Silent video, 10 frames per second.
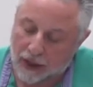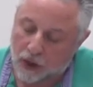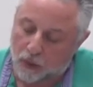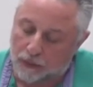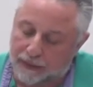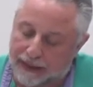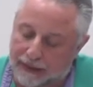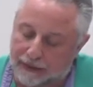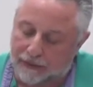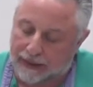who would be
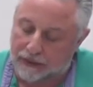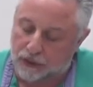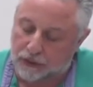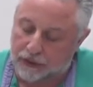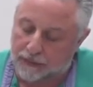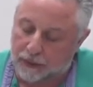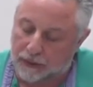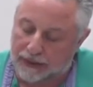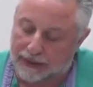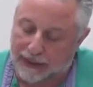ill-advised to
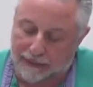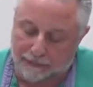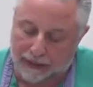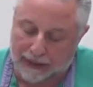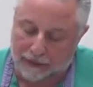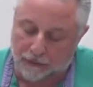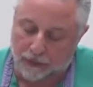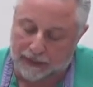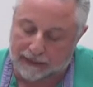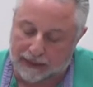transpose a game plan
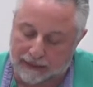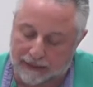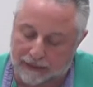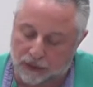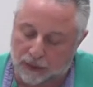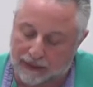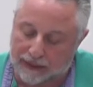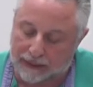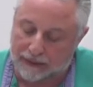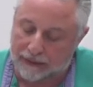from analysis to
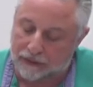analysis